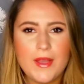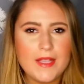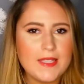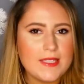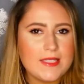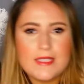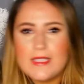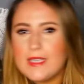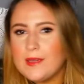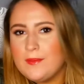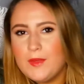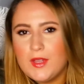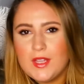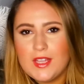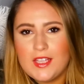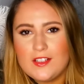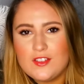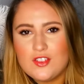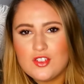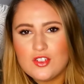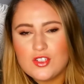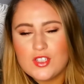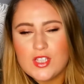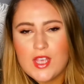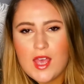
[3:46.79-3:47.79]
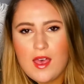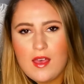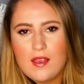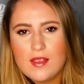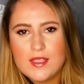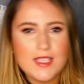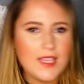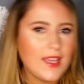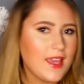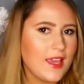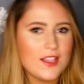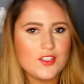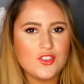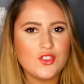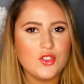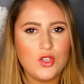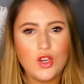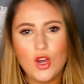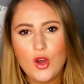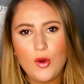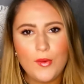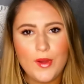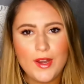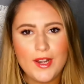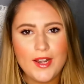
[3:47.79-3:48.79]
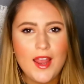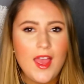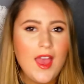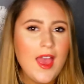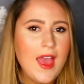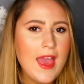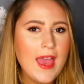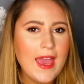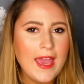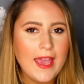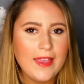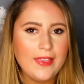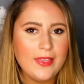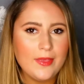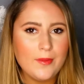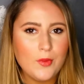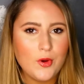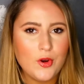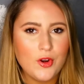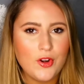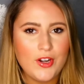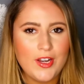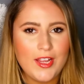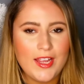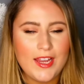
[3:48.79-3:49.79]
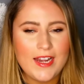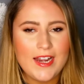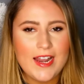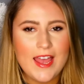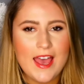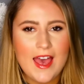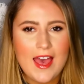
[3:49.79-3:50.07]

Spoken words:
It stimulates your cells, it gets you going in the morning,